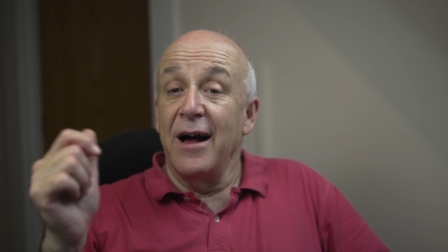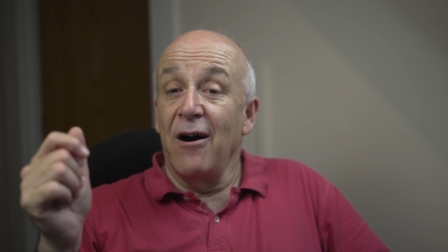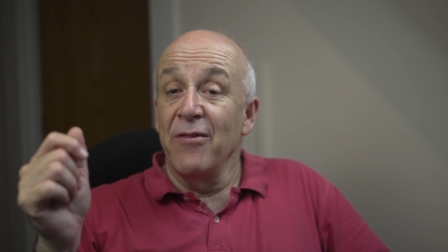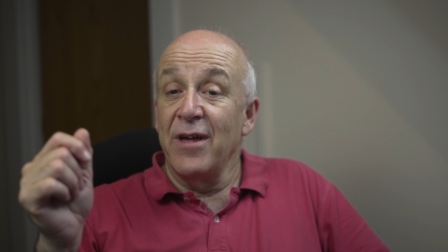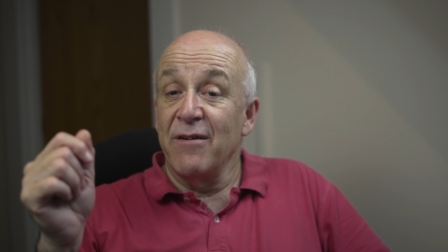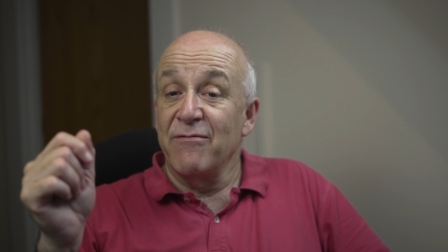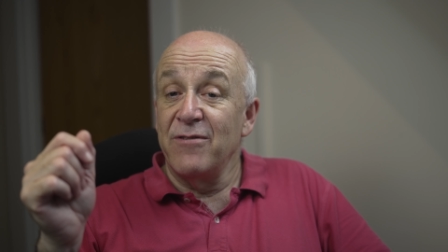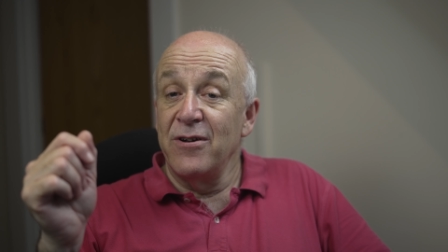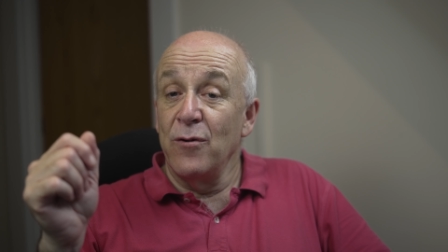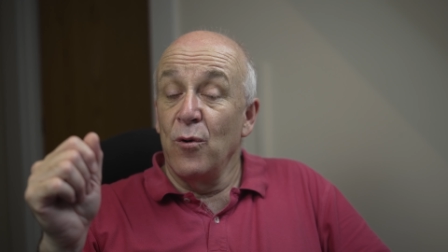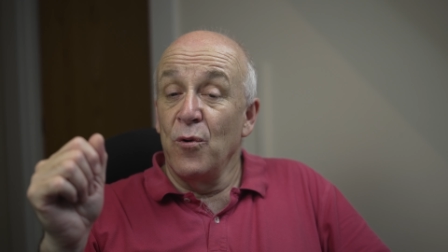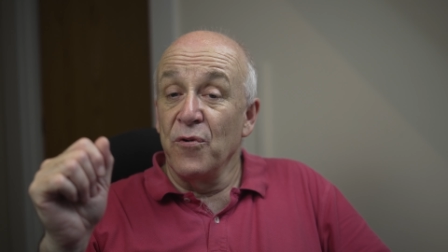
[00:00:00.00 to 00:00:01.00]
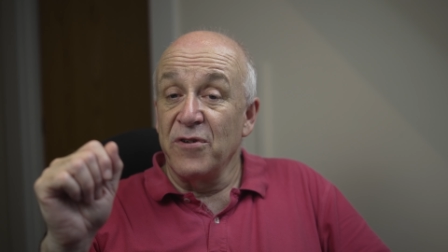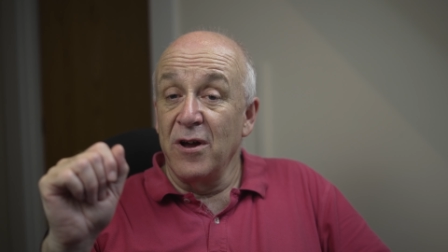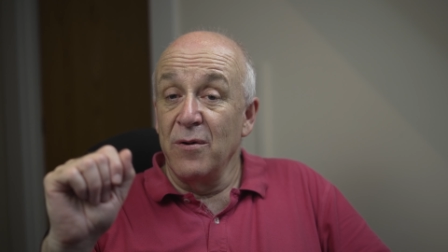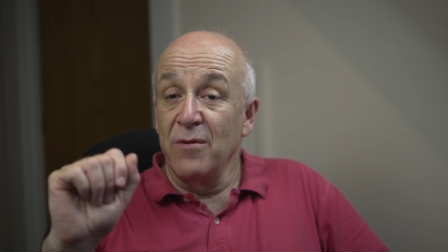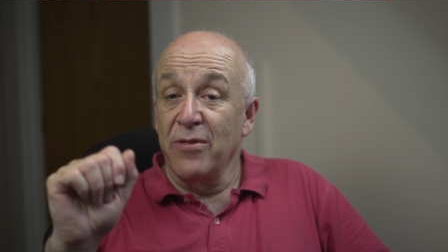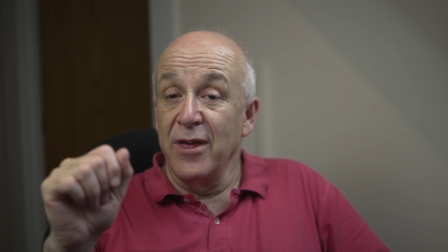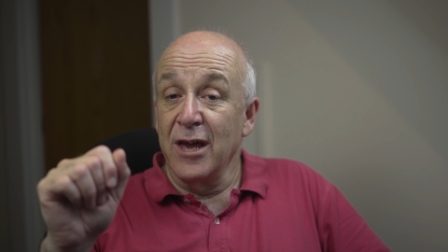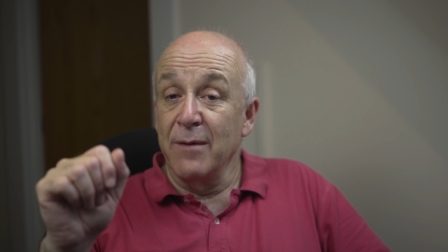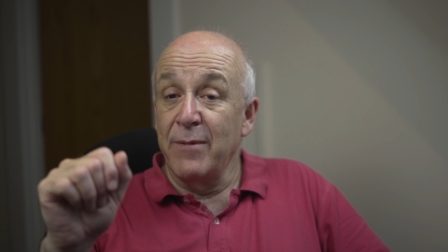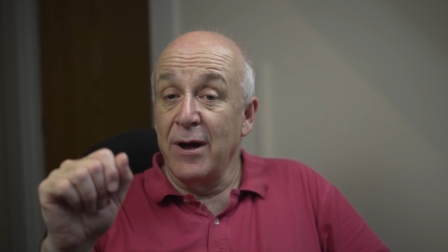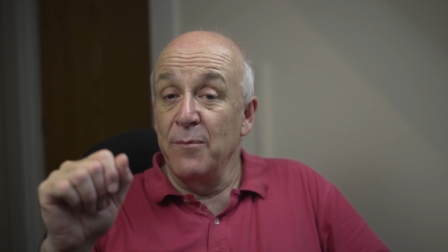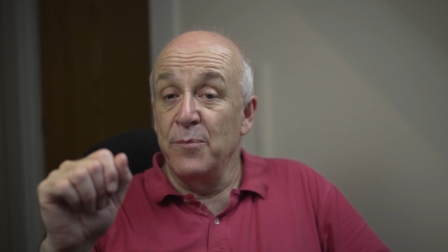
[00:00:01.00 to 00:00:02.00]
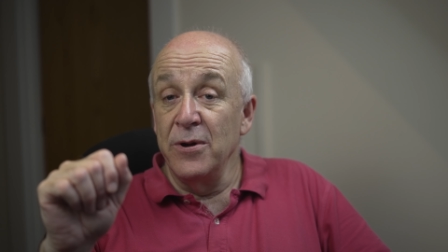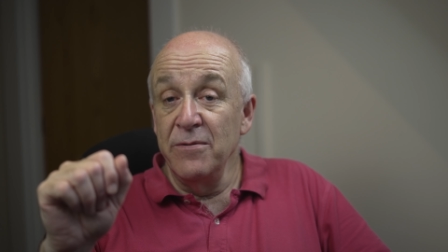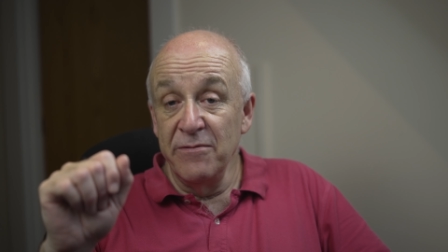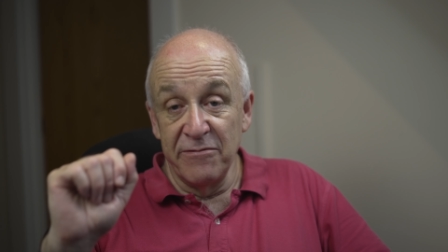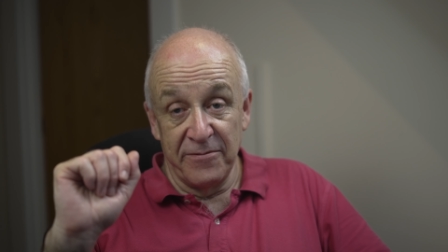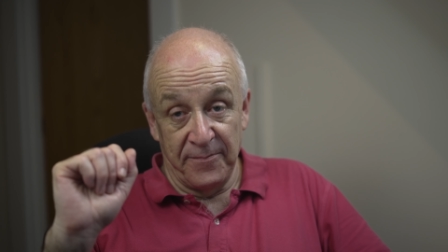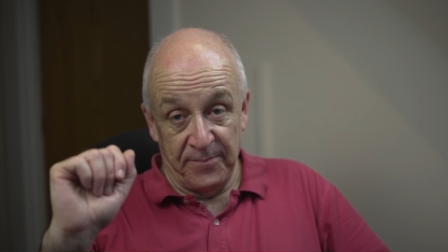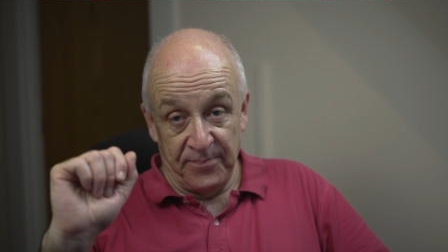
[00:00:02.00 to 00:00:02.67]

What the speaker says: On that front, also think about boots.